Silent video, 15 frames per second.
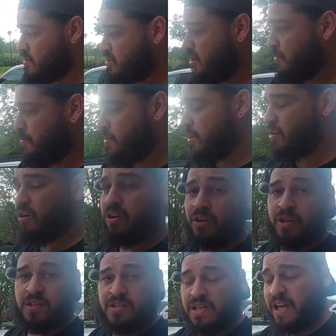And started putting all
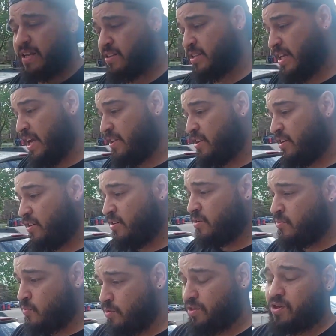this head together
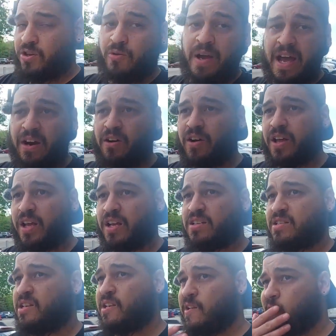with the new head on it,
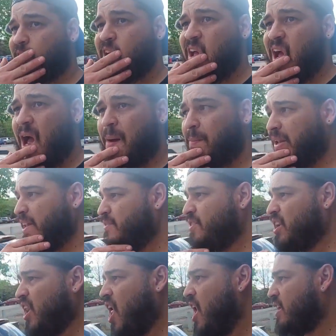because I believe
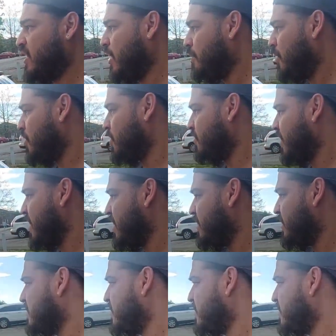it locked up on you, right?